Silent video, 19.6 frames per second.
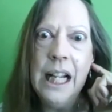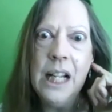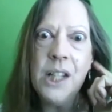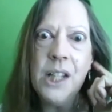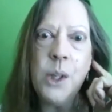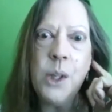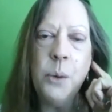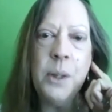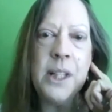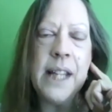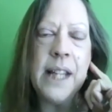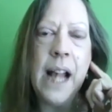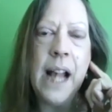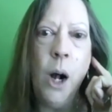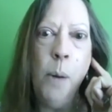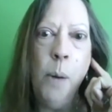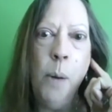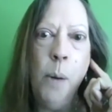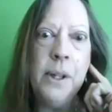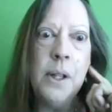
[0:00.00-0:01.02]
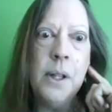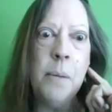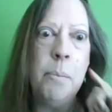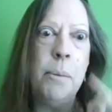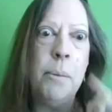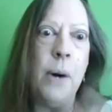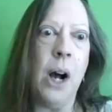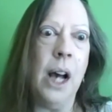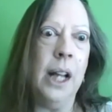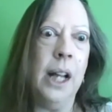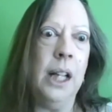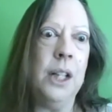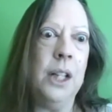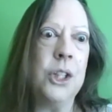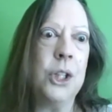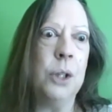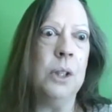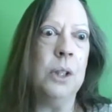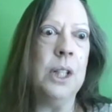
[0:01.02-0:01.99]
So it's helping the body
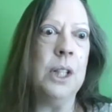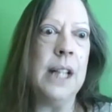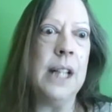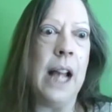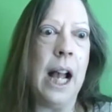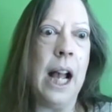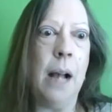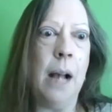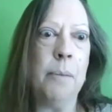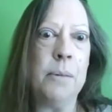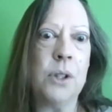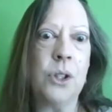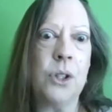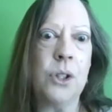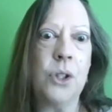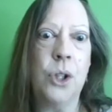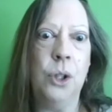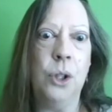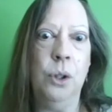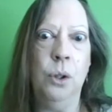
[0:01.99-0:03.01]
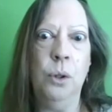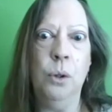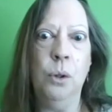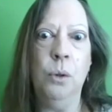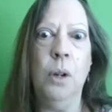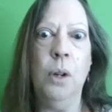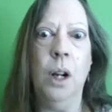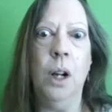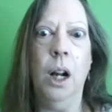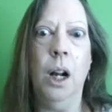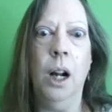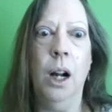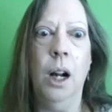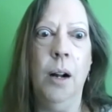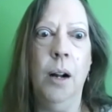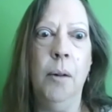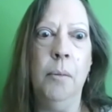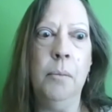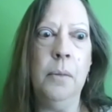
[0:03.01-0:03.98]
to adapt to
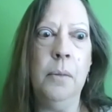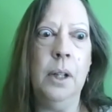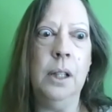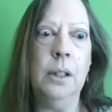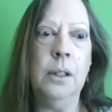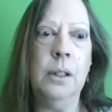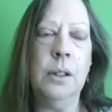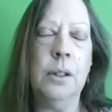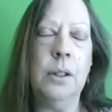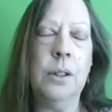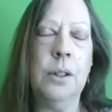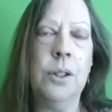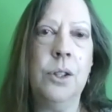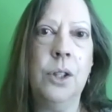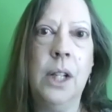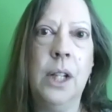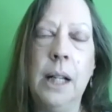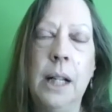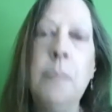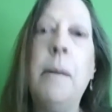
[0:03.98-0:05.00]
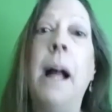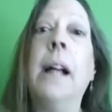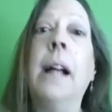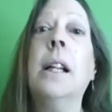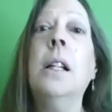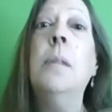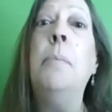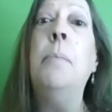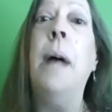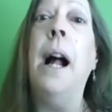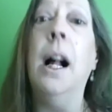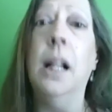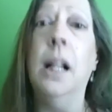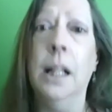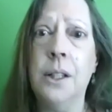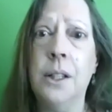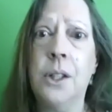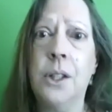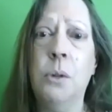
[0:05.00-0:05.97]
getting back into
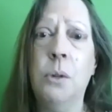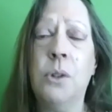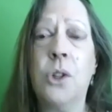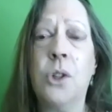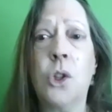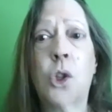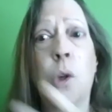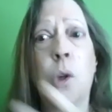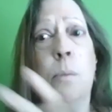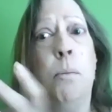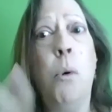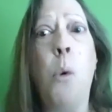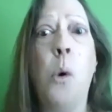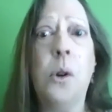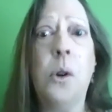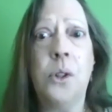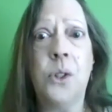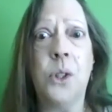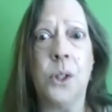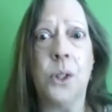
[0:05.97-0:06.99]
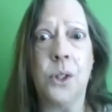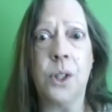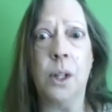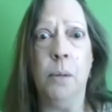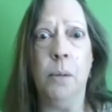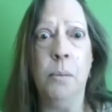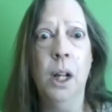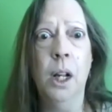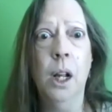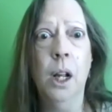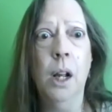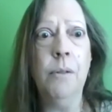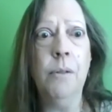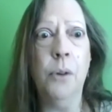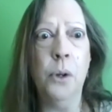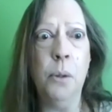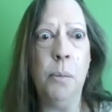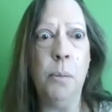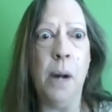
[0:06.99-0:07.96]
balance. So it's a support system
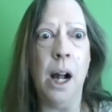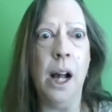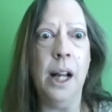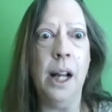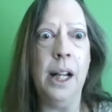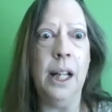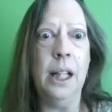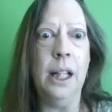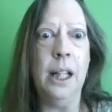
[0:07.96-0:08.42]
for the body.